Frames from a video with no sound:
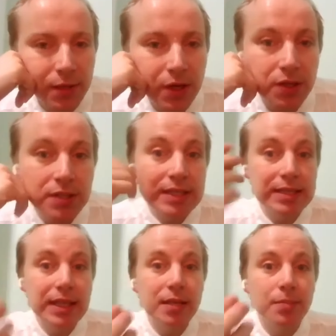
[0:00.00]
because
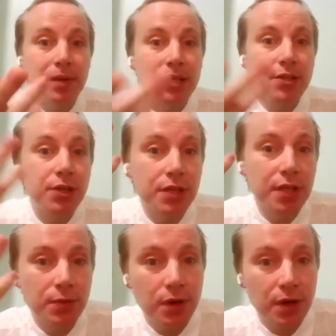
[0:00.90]
this little pleasure
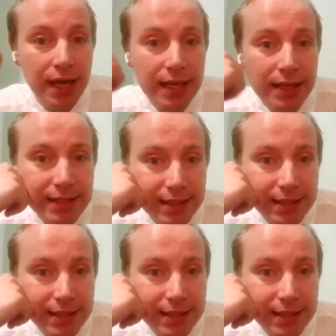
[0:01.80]
that we are getting these